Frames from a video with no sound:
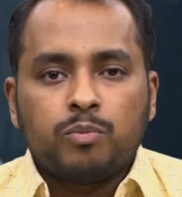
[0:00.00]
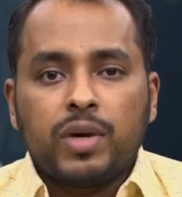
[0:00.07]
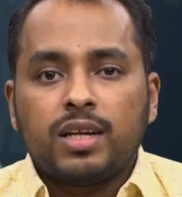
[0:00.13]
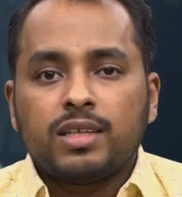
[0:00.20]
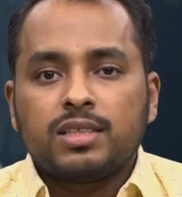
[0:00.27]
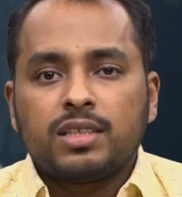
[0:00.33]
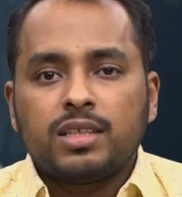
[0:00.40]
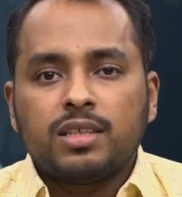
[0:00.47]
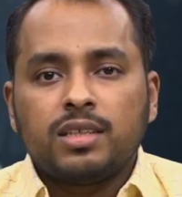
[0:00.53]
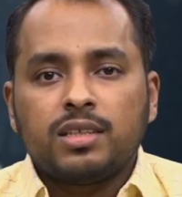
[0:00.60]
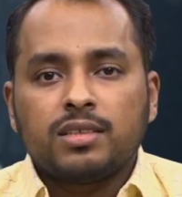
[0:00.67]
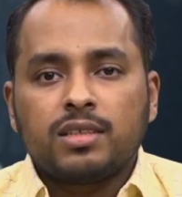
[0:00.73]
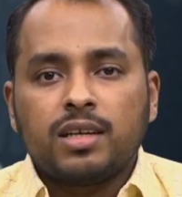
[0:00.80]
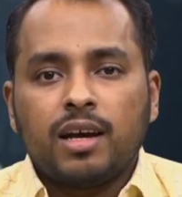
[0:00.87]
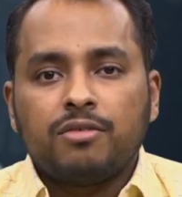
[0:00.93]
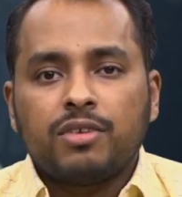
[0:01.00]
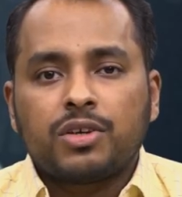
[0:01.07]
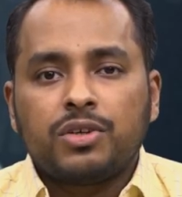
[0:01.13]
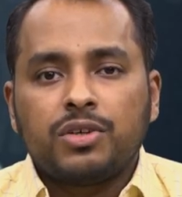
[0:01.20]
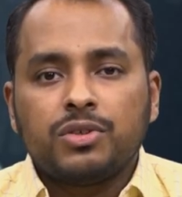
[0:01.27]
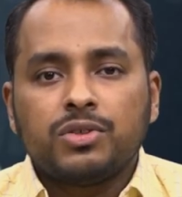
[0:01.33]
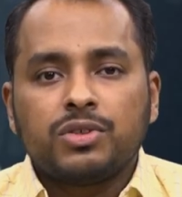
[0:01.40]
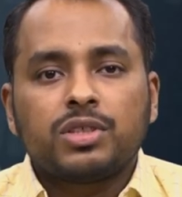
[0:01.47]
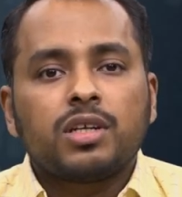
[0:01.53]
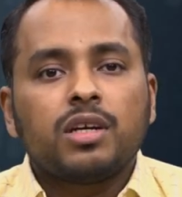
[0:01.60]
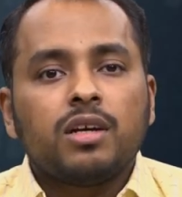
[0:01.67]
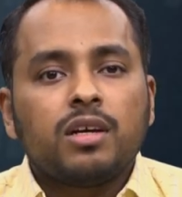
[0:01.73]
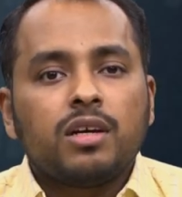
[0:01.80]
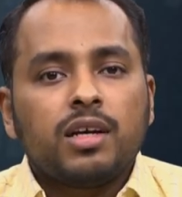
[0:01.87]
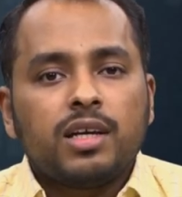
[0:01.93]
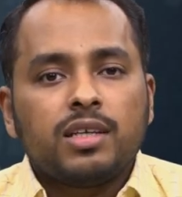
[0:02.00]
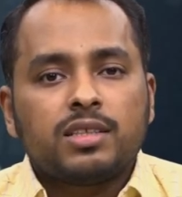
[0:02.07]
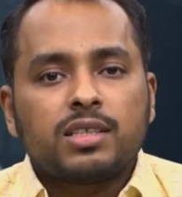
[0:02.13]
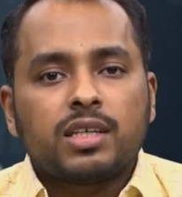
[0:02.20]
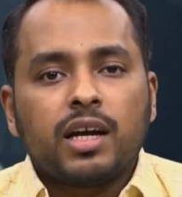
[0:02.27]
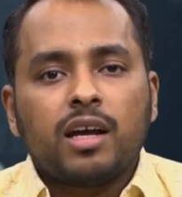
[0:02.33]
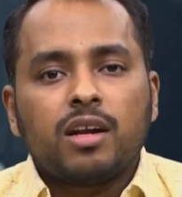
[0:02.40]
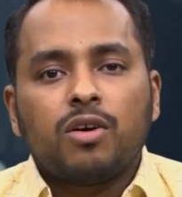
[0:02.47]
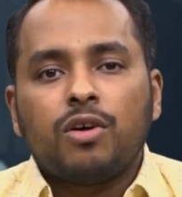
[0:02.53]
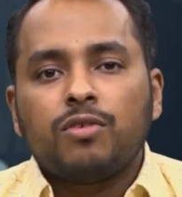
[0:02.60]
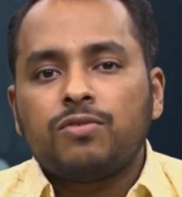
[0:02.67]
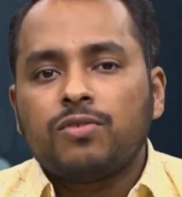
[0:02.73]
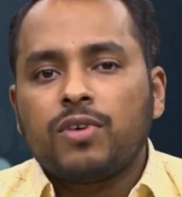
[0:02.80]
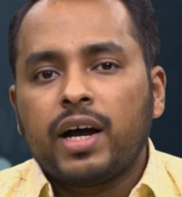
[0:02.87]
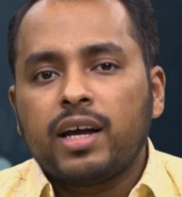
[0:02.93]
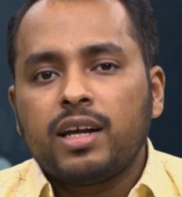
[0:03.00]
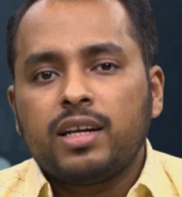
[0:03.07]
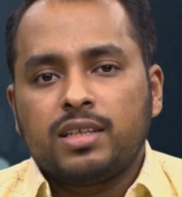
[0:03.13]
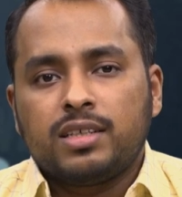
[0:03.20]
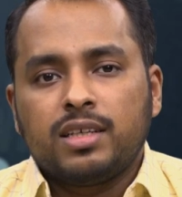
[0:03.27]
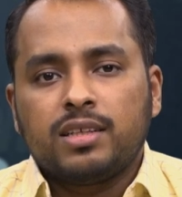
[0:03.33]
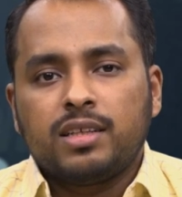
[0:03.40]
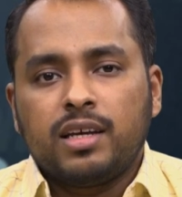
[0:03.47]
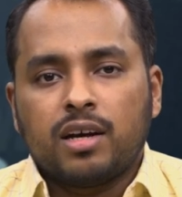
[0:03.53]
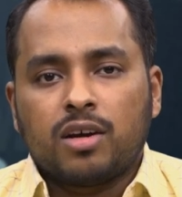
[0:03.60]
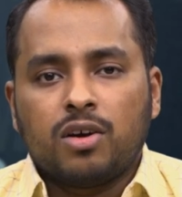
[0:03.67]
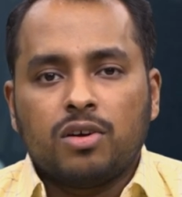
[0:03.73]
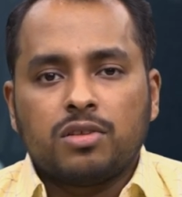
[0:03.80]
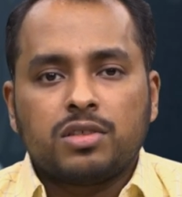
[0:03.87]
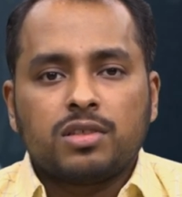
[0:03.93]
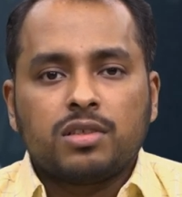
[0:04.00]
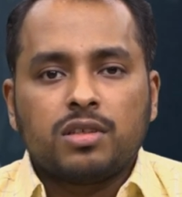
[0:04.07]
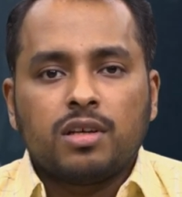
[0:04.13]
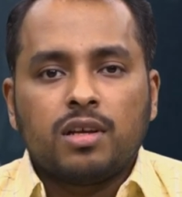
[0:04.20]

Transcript: Palestinians have accused Israel of violating the accords.